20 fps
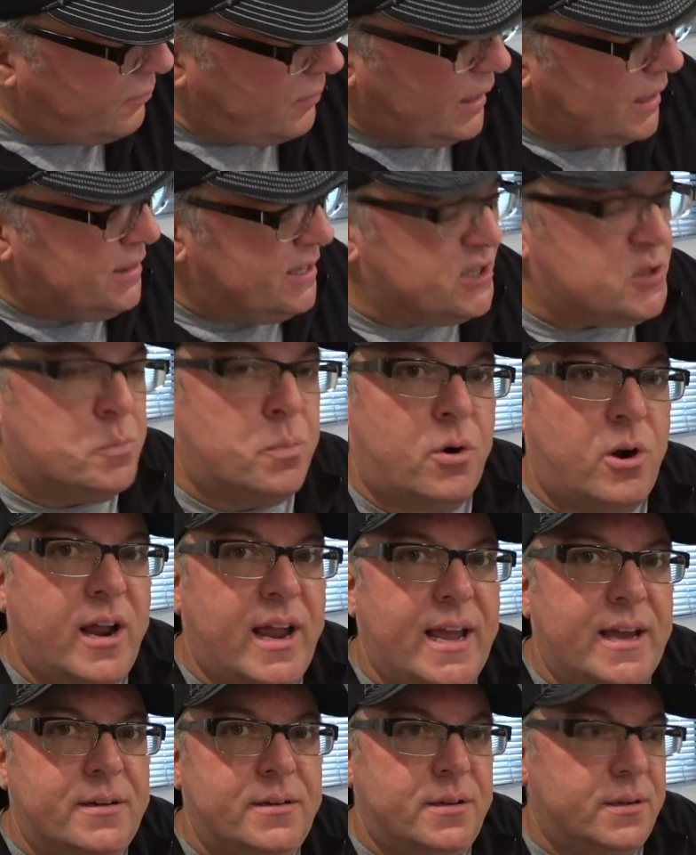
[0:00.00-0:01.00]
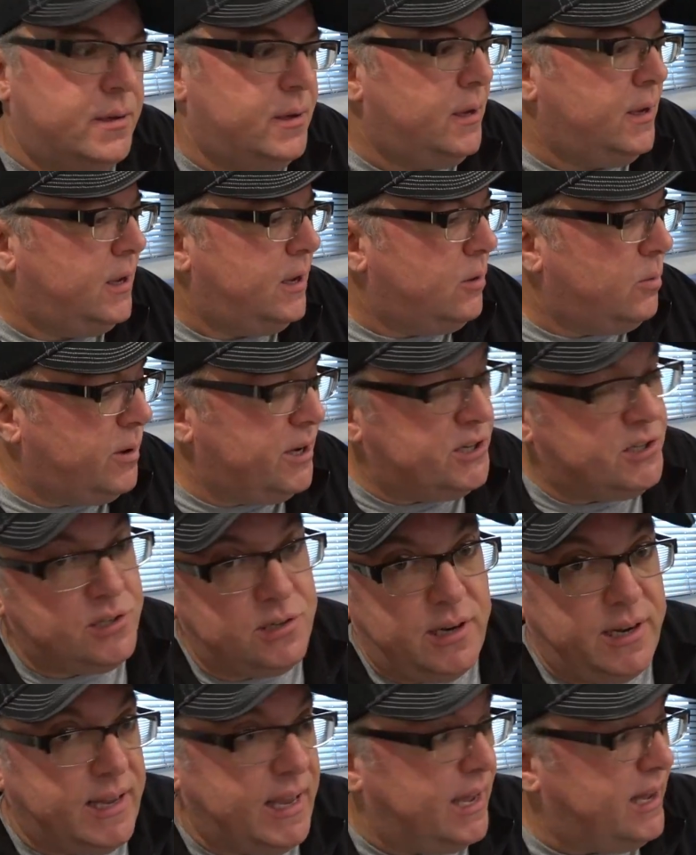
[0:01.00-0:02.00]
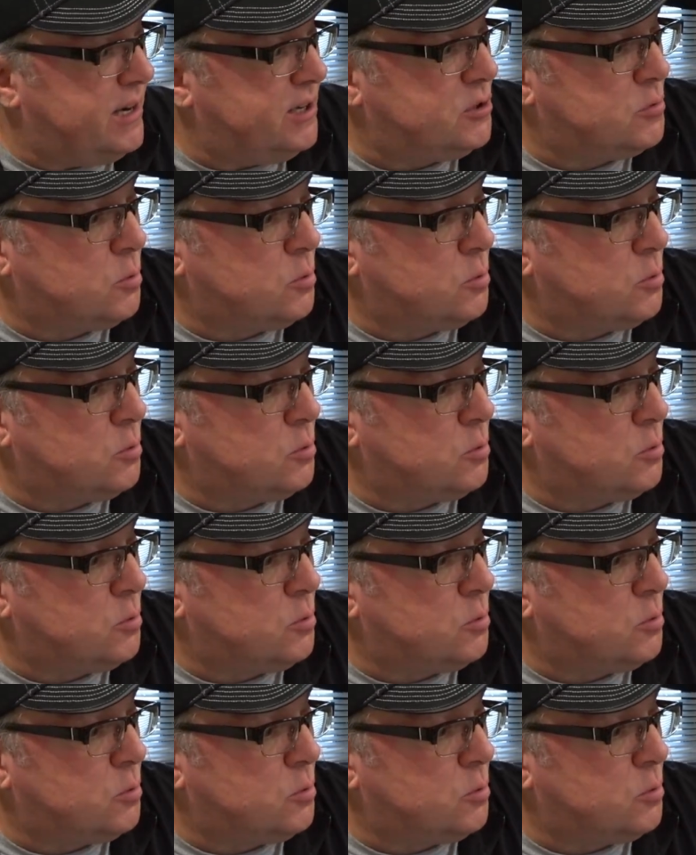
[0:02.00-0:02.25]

this brand, which again is